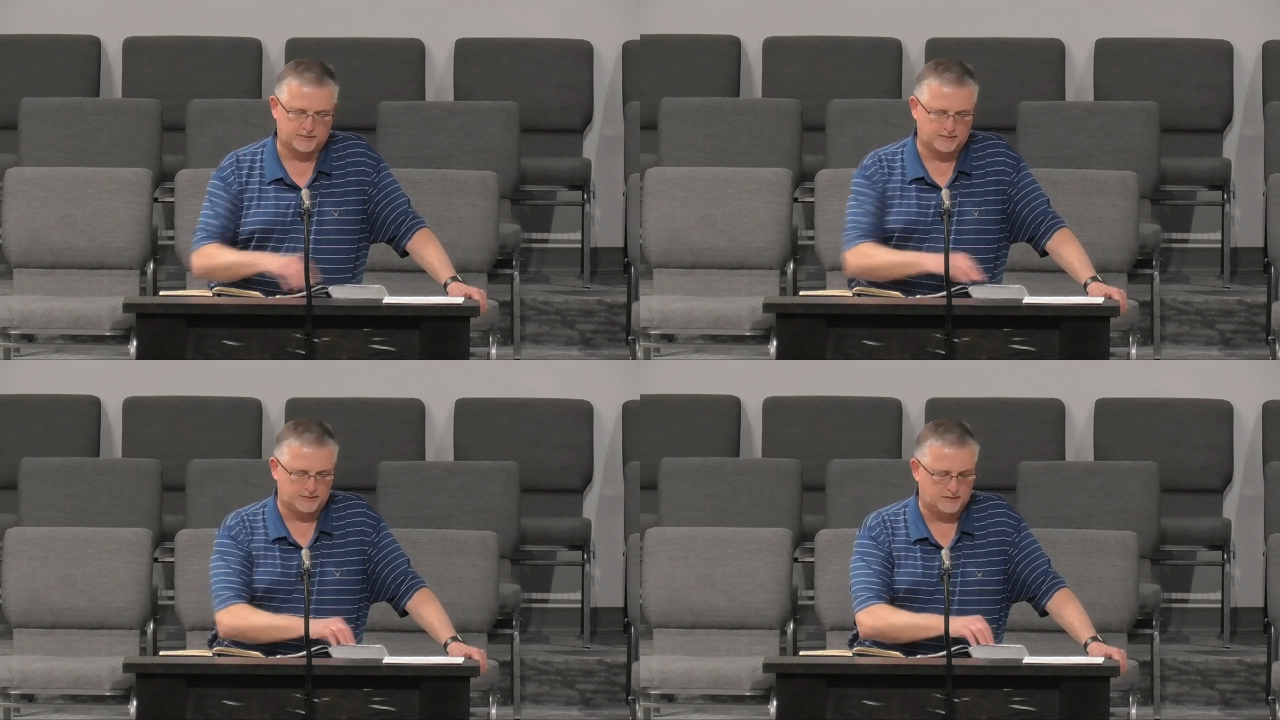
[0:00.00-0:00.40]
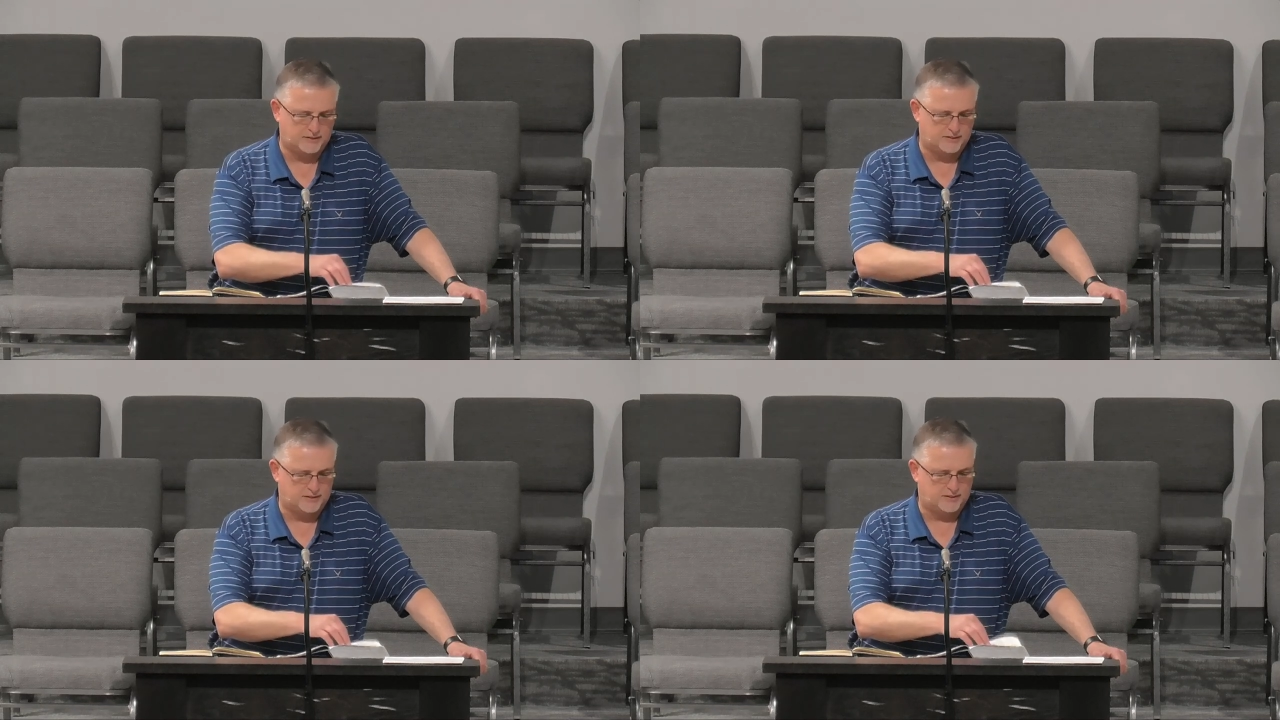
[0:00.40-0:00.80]

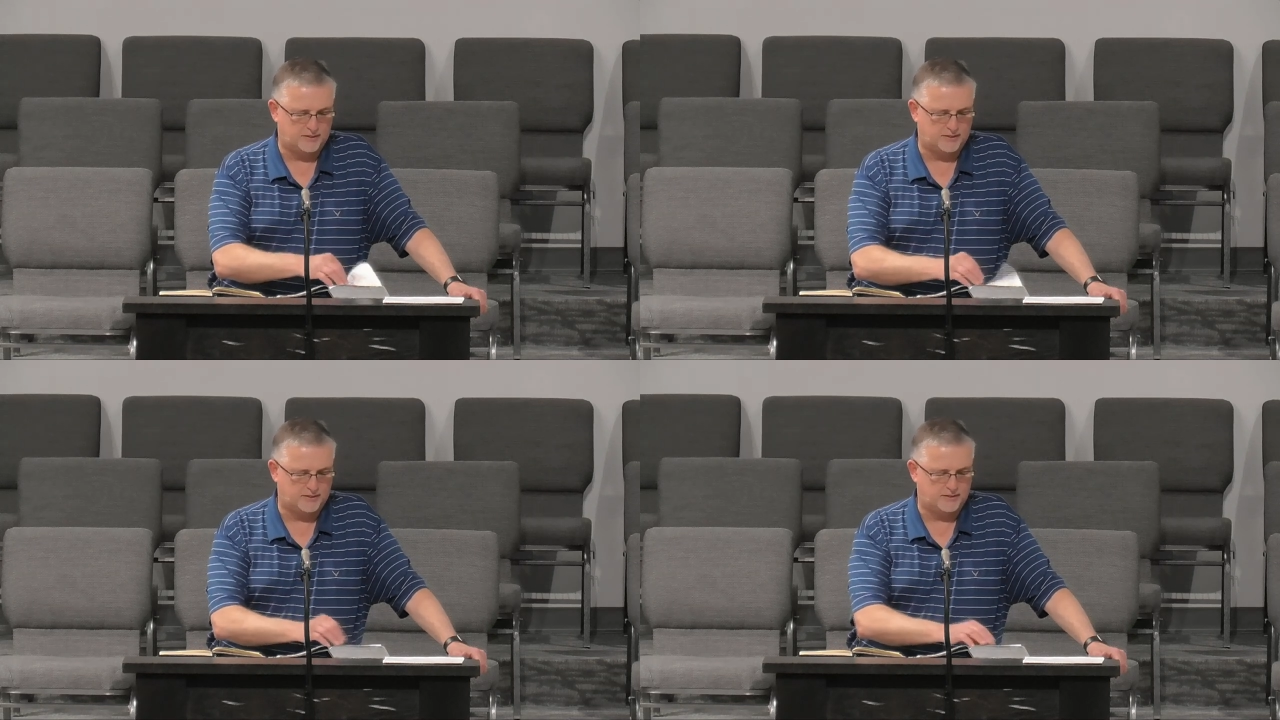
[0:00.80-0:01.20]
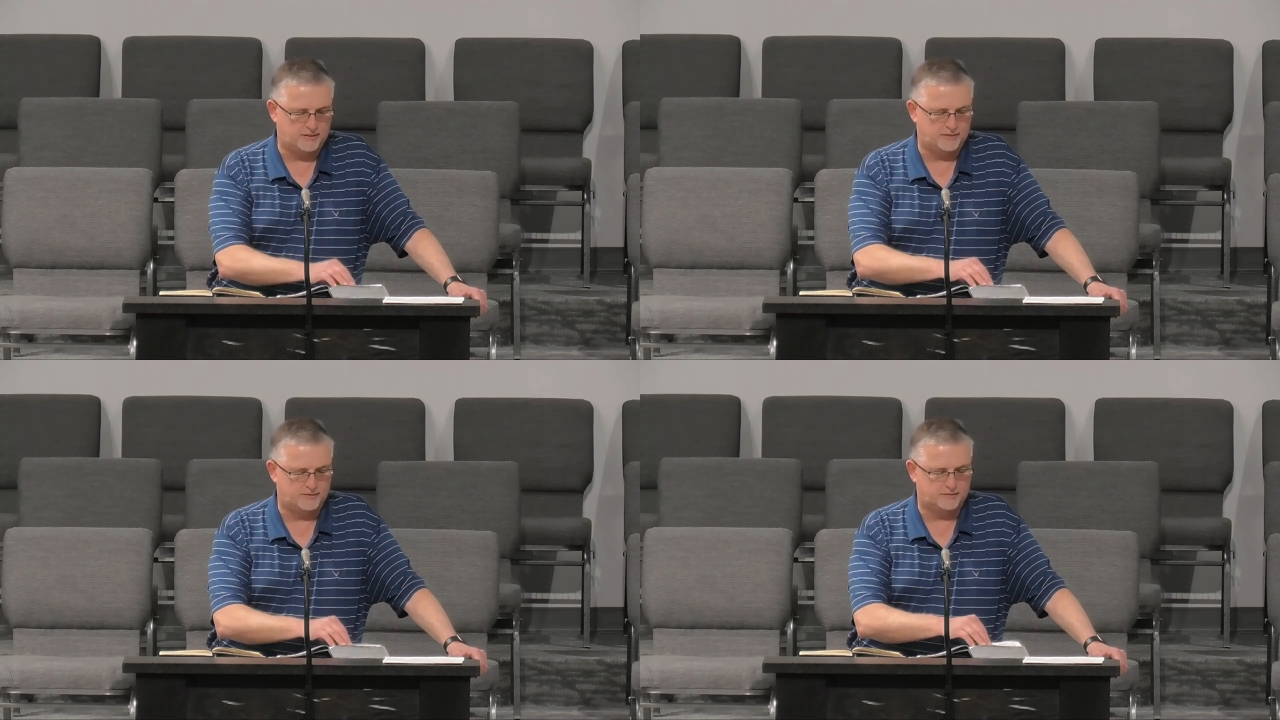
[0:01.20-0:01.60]

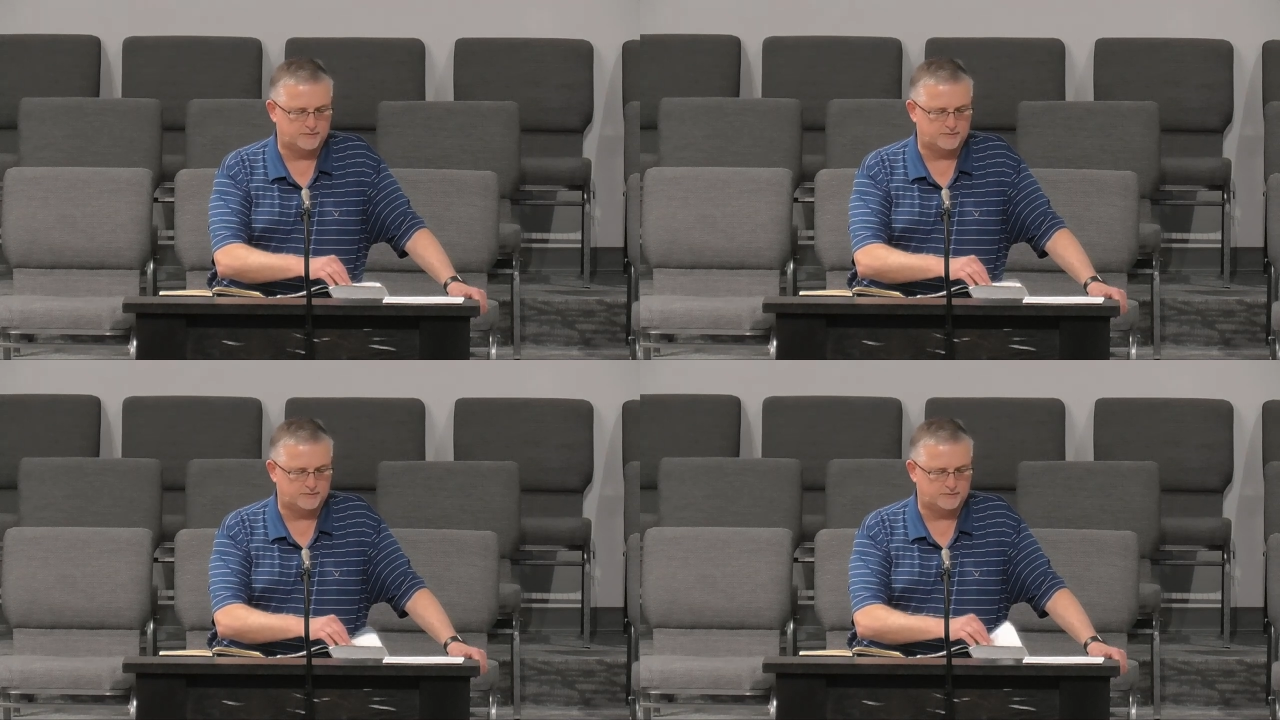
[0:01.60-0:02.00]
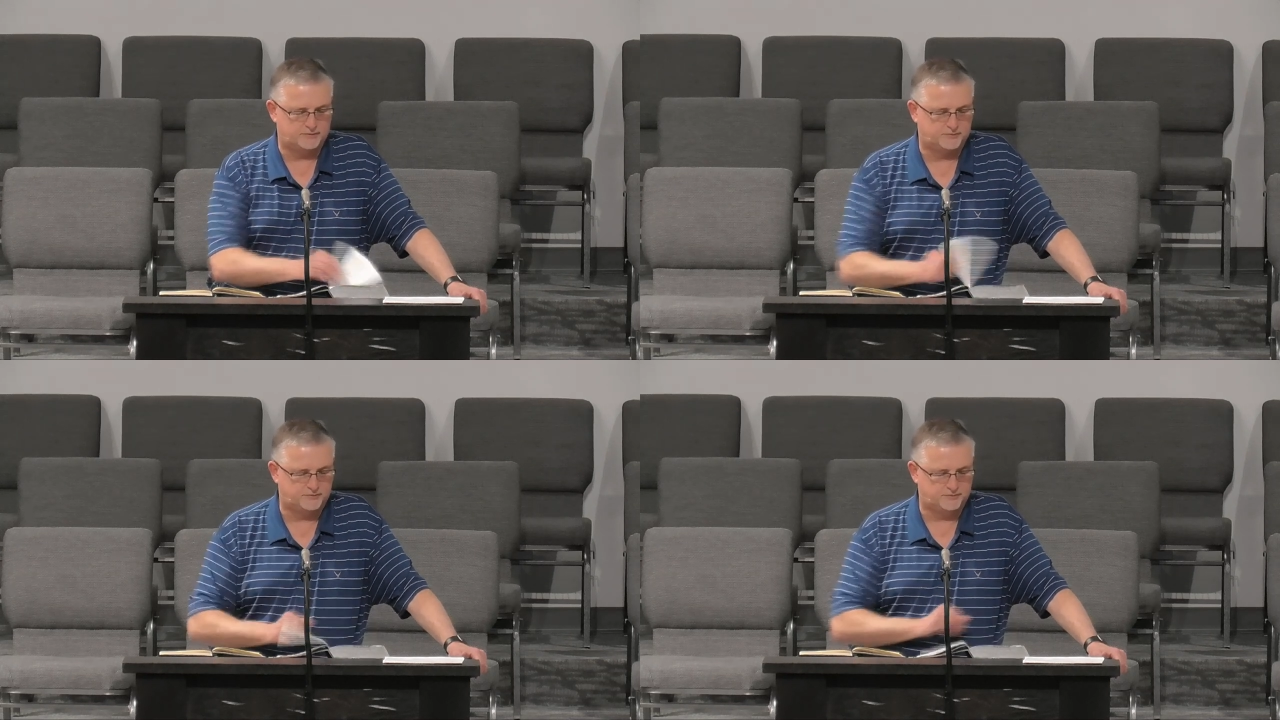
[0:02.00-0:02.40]

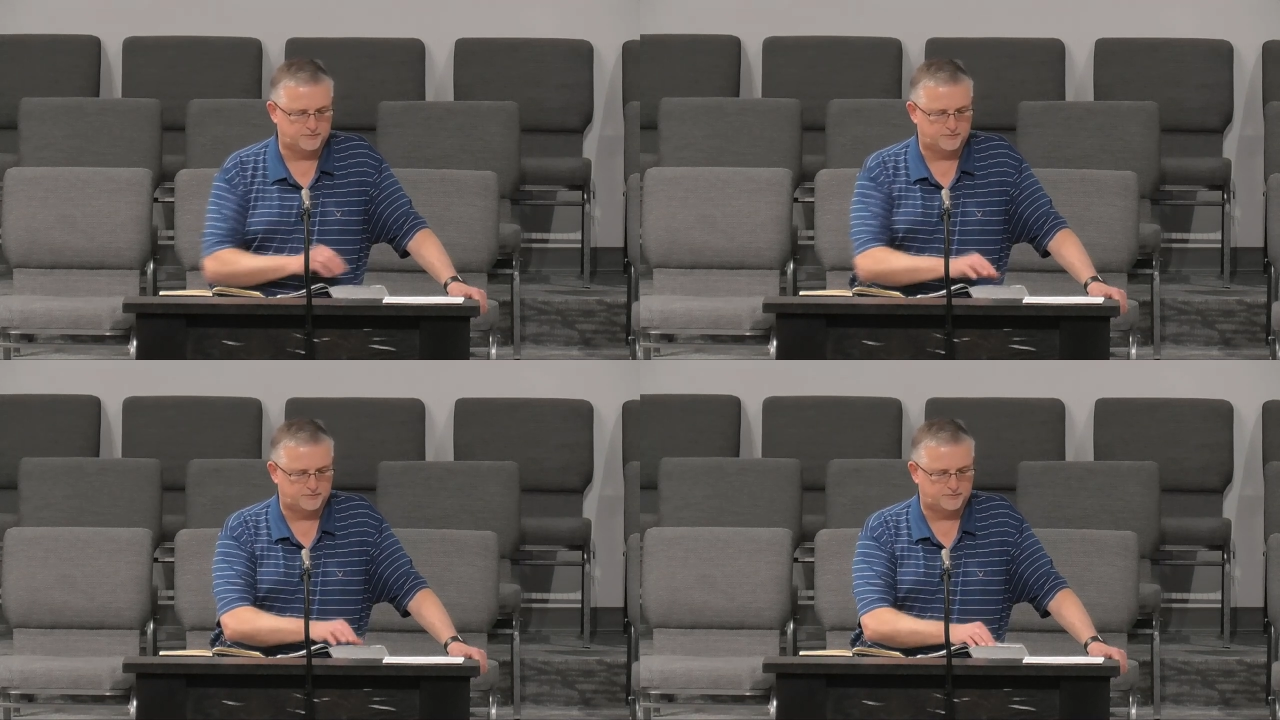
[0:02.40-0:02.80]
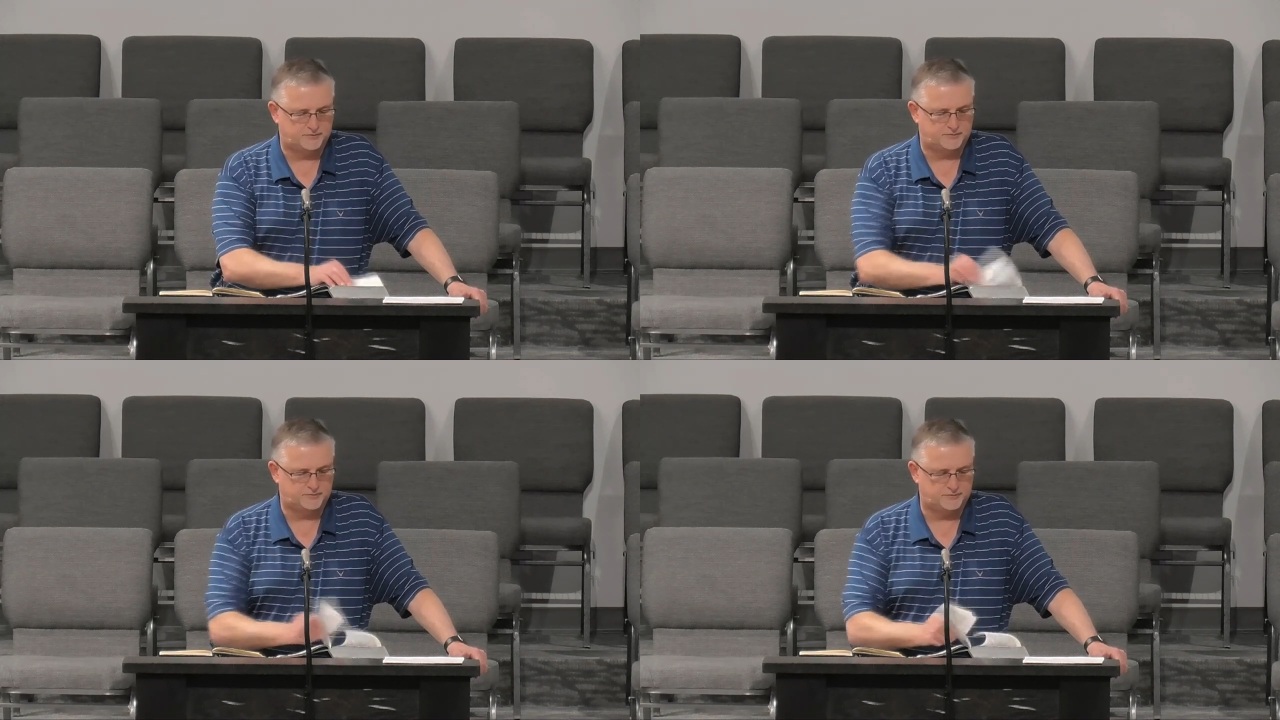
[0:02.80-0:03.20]

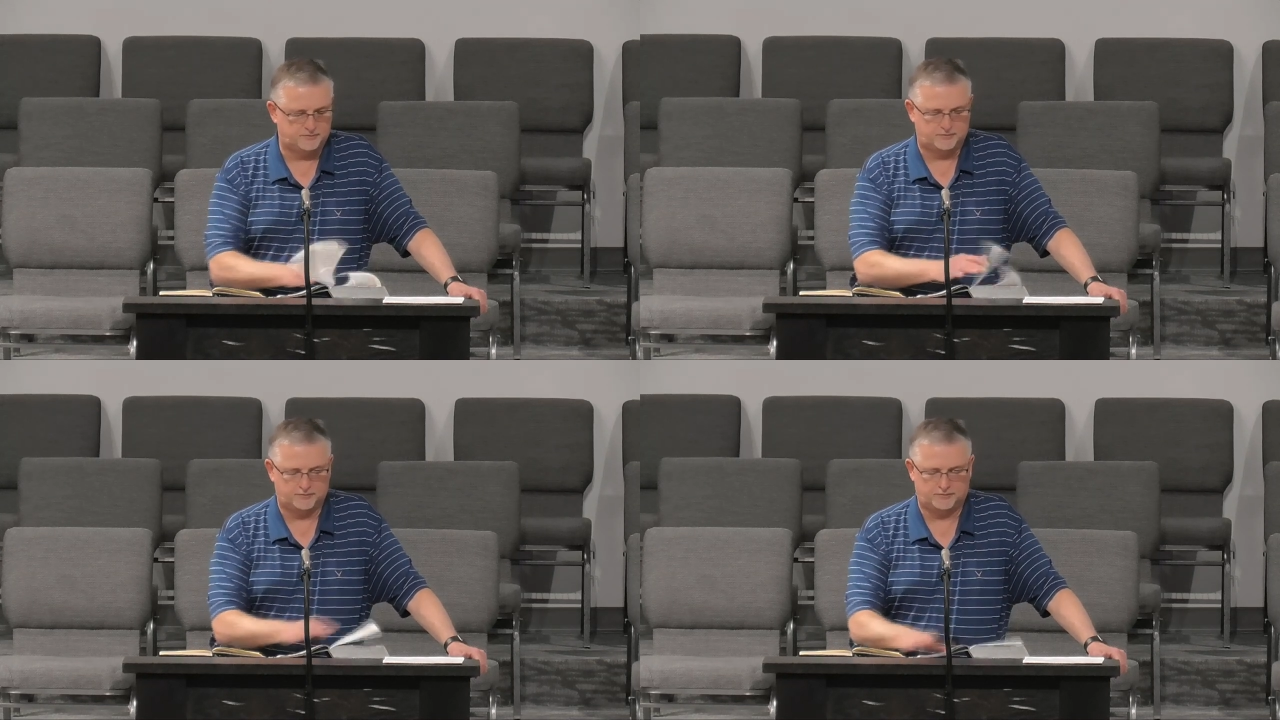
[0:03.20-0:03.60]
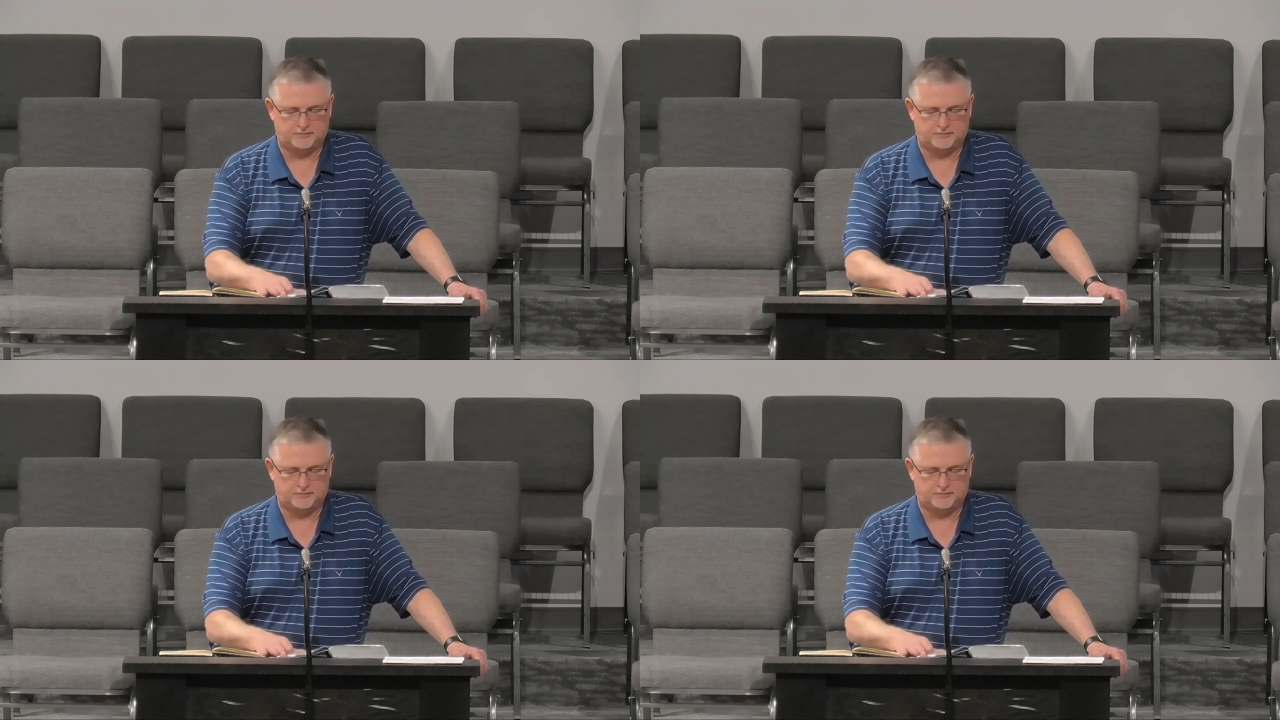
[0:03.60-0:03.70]
Nobody speaks.